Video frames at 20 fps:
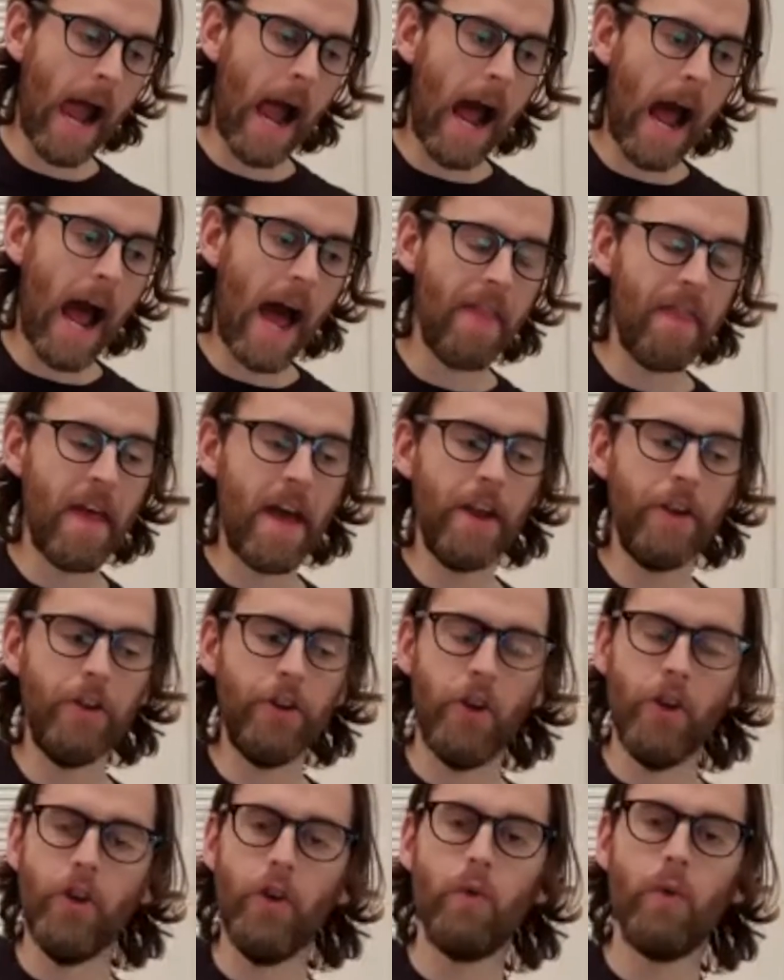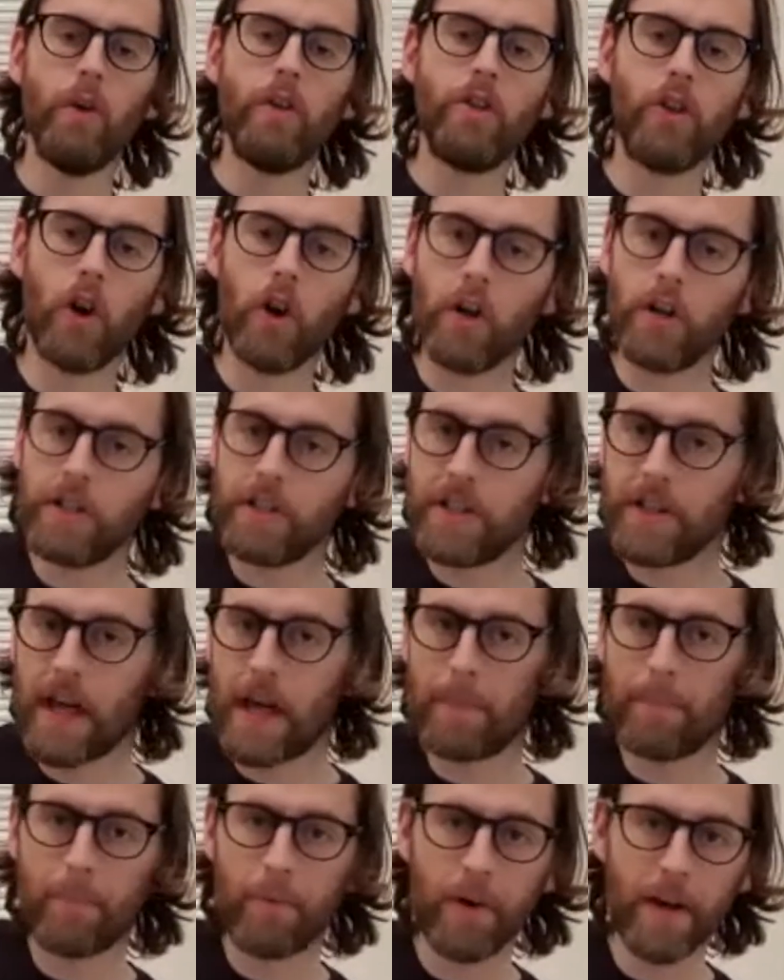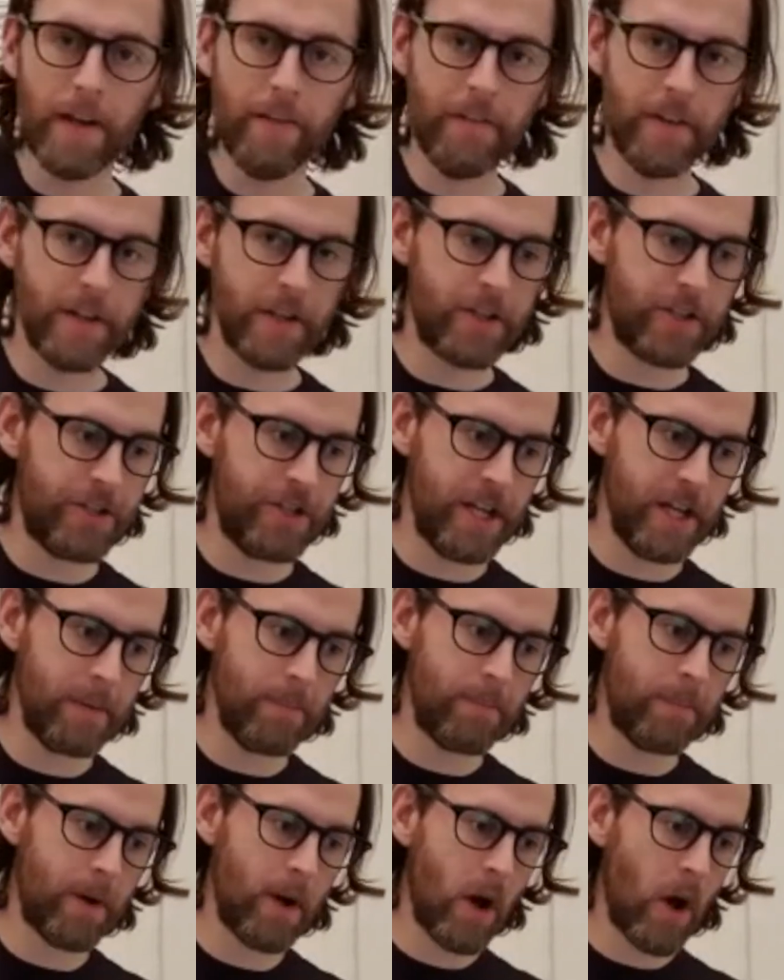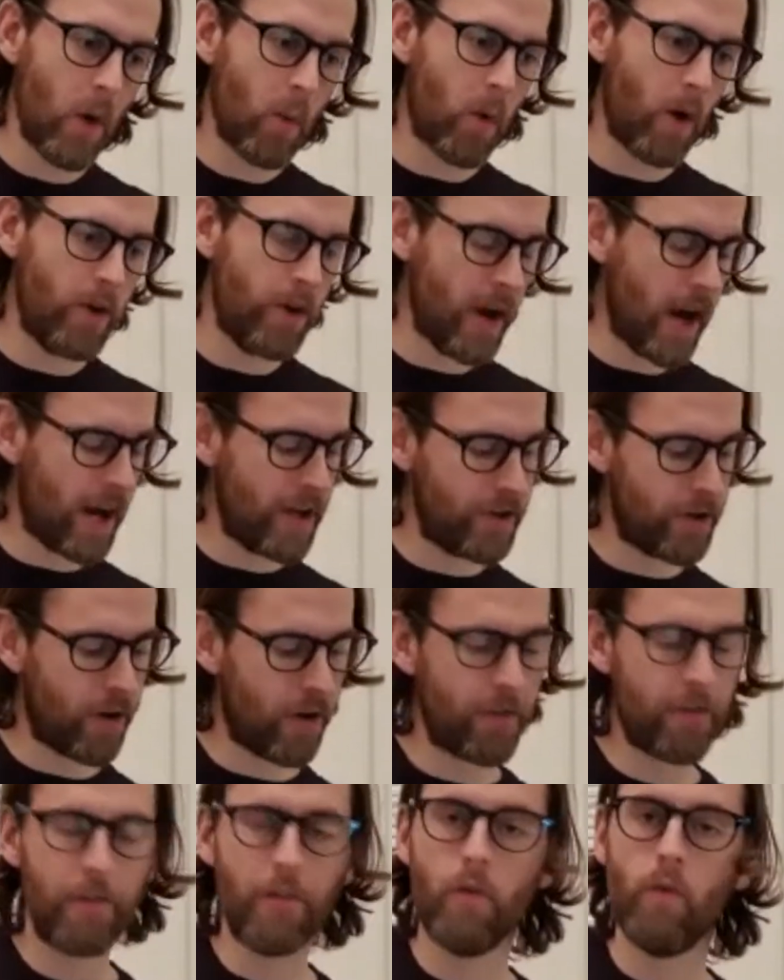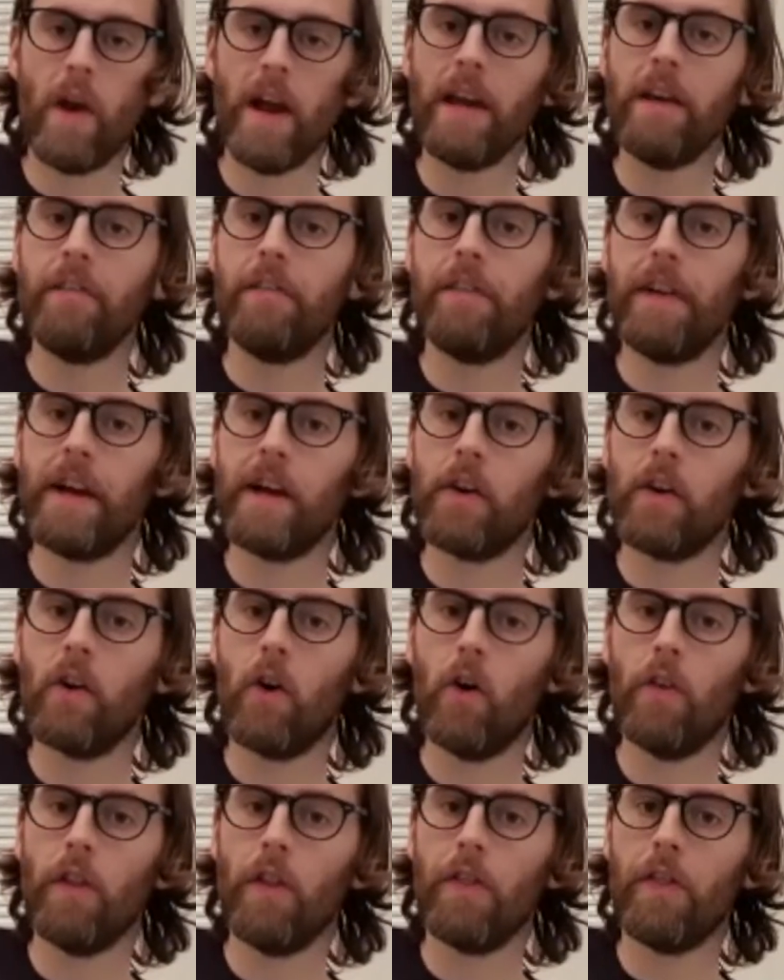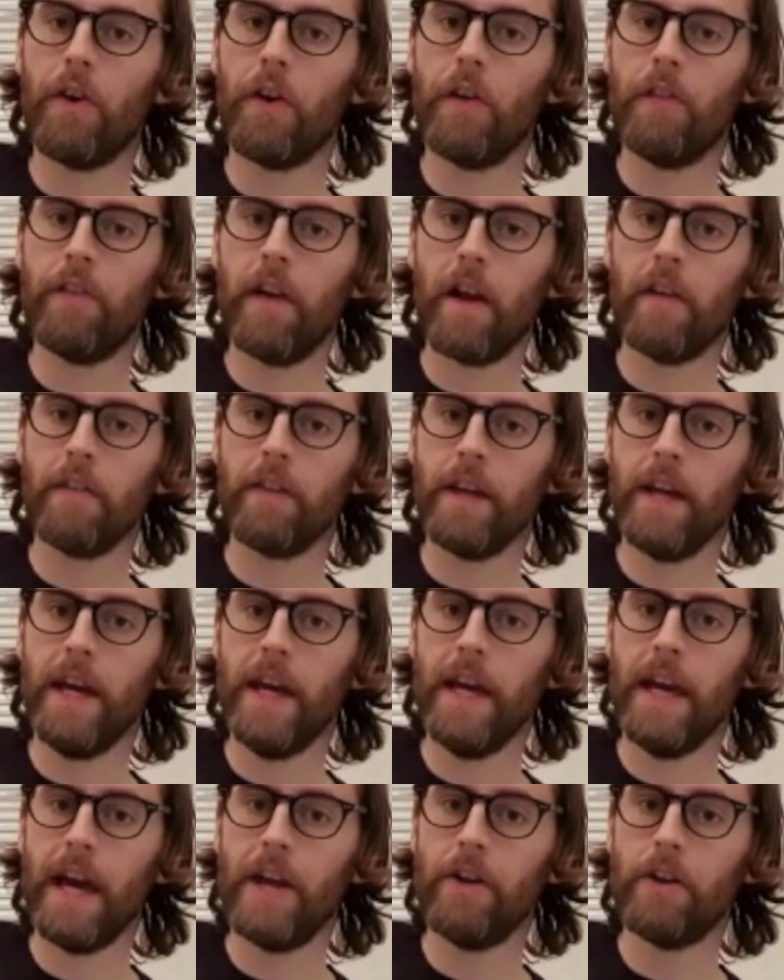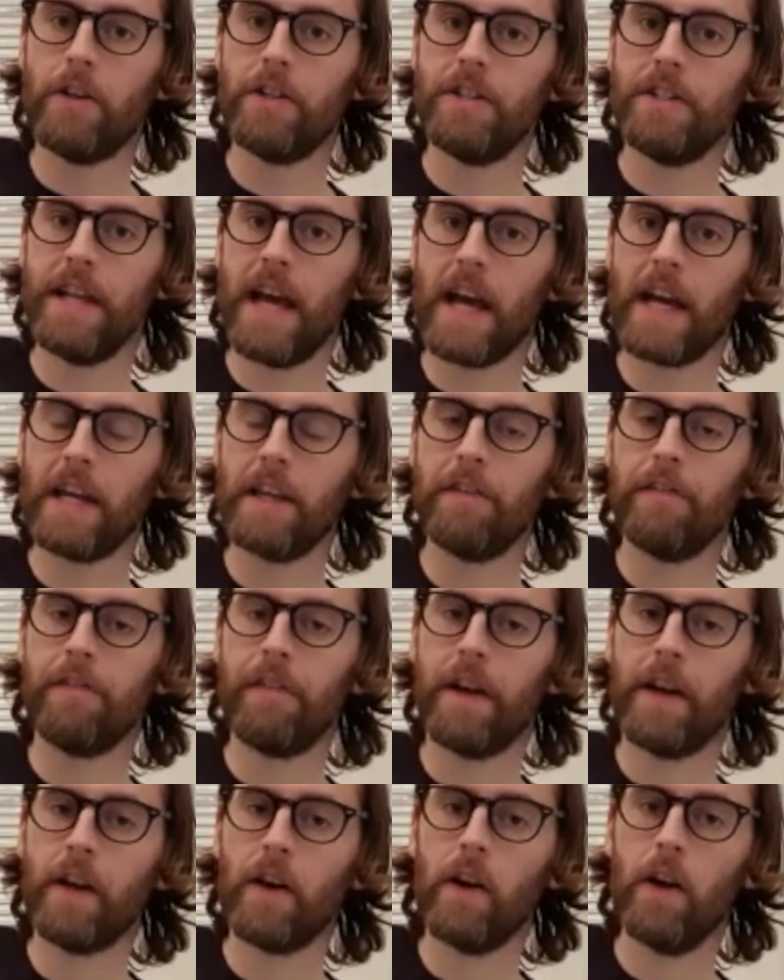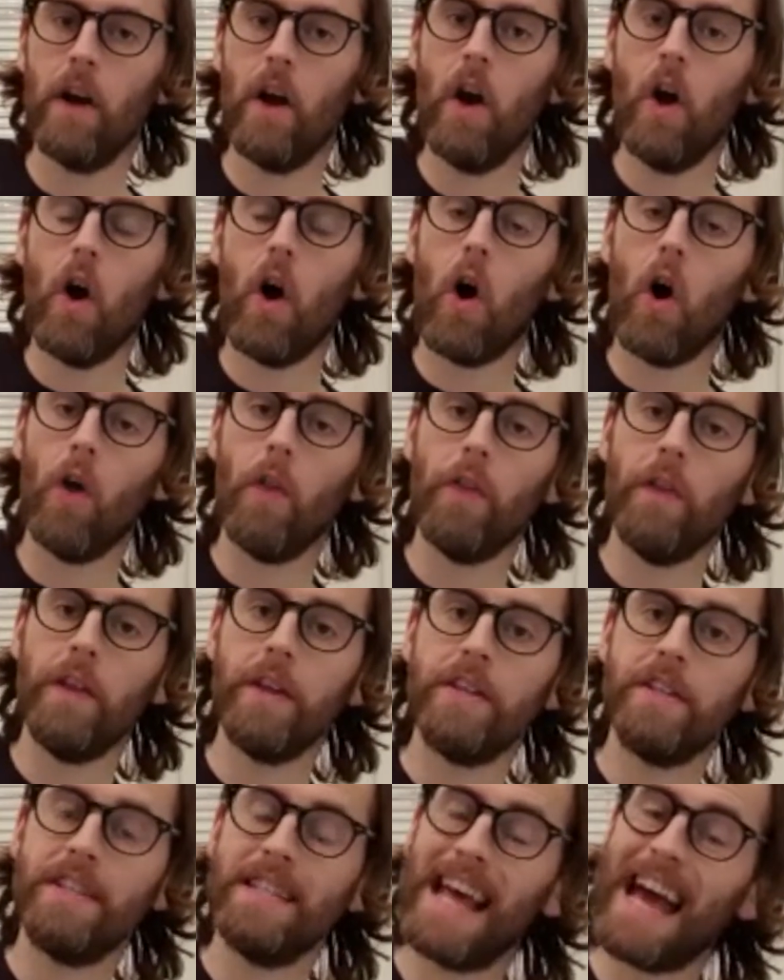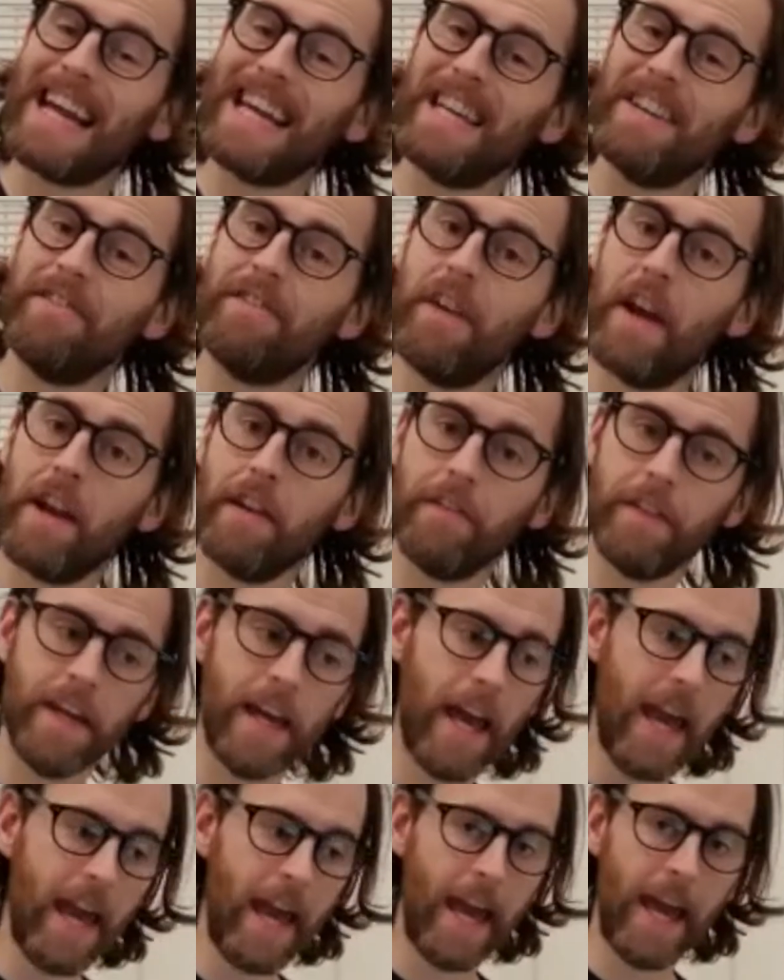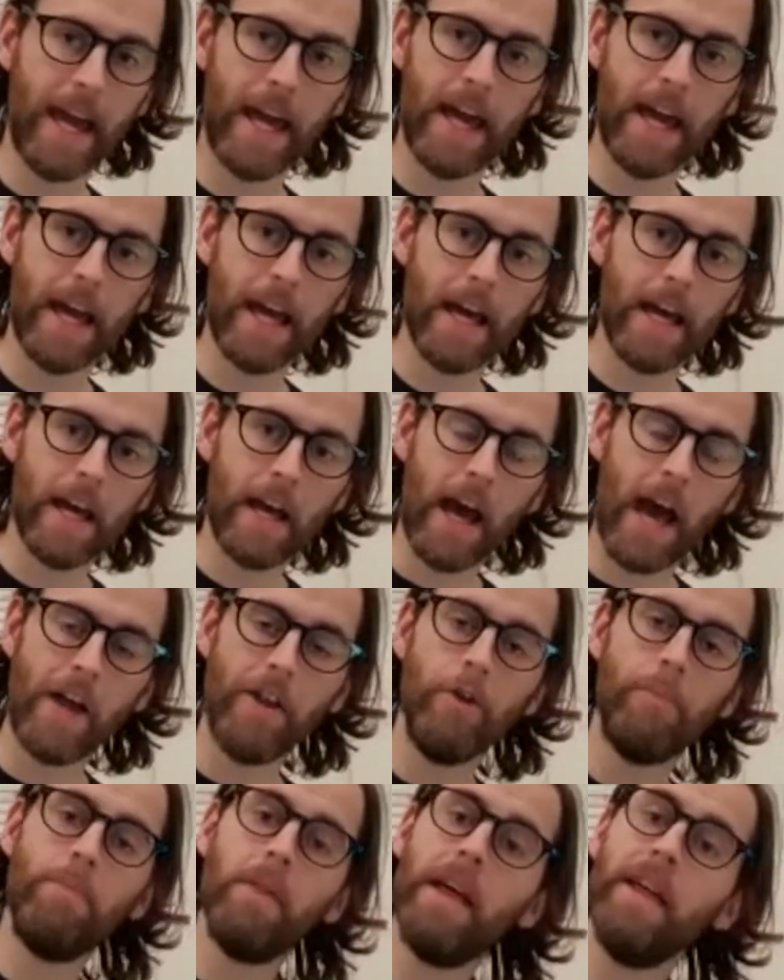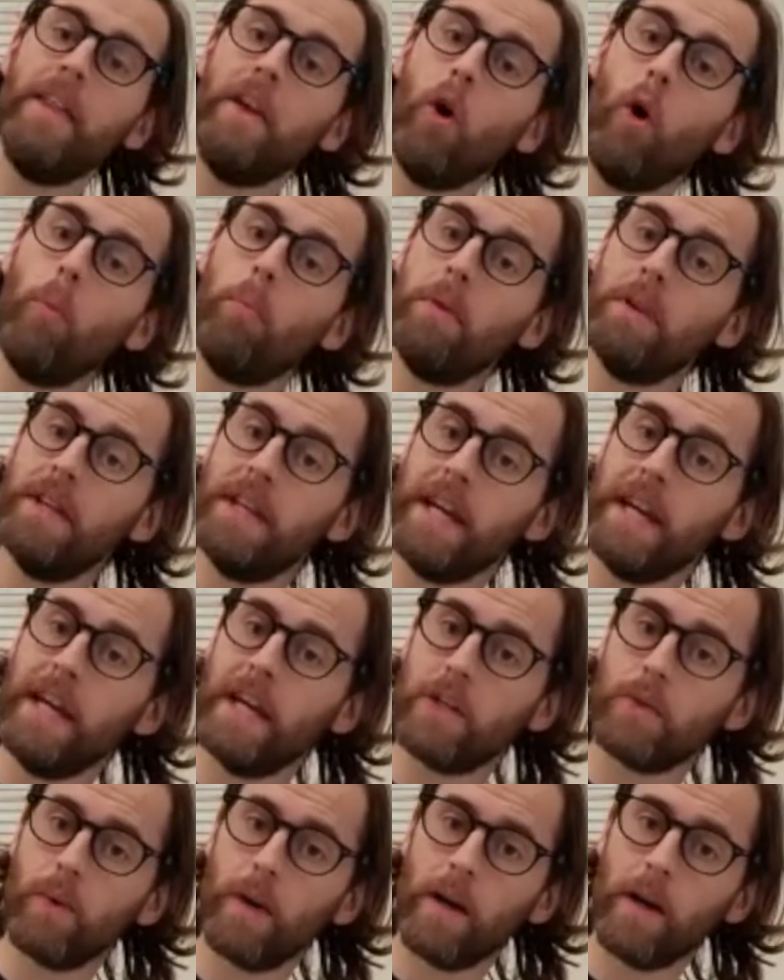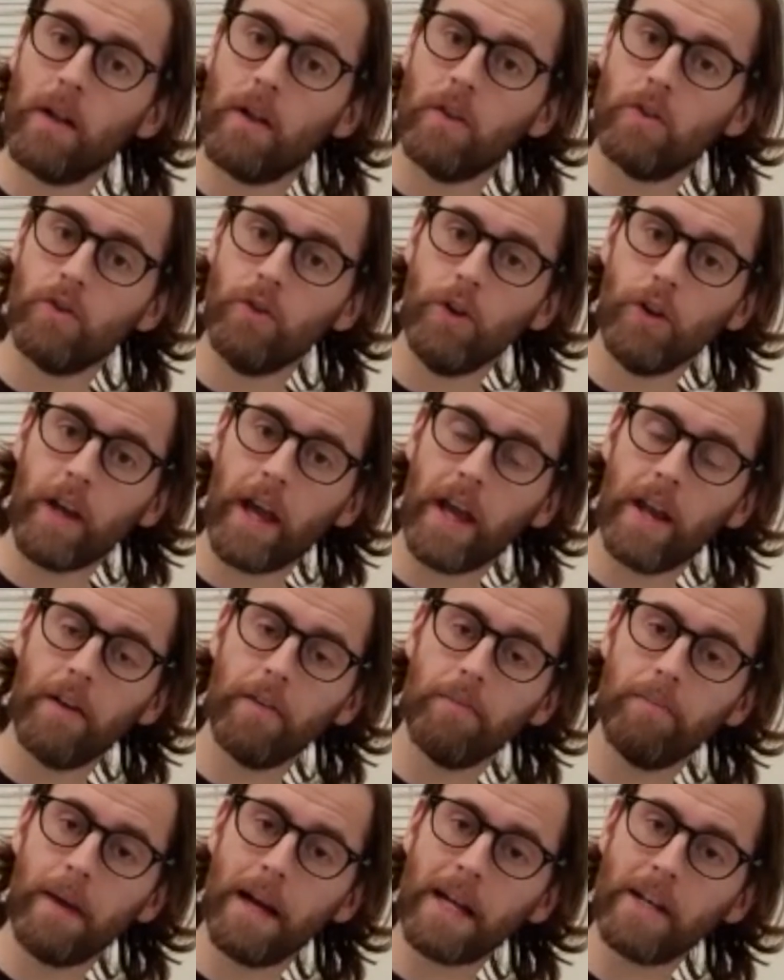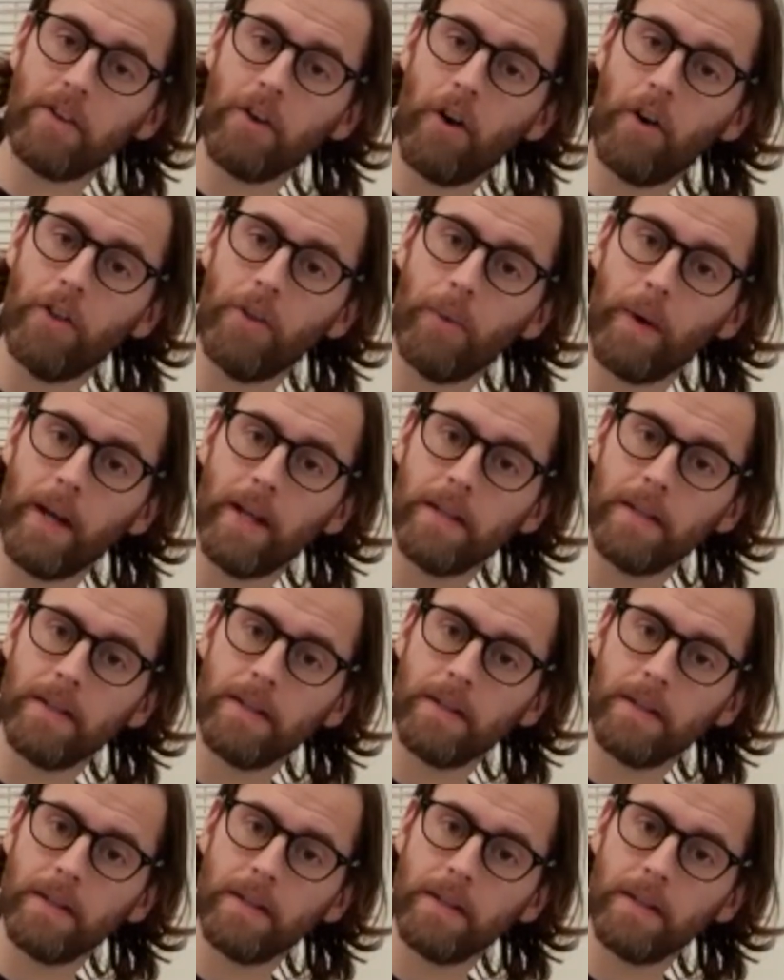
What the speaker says: And then you return to that previous shape where you had your ring finger on the 3rd fret of the E and your 2nd finger on the 2nd fret of the A, and you play the open D as well. So you kind of pick down the weights.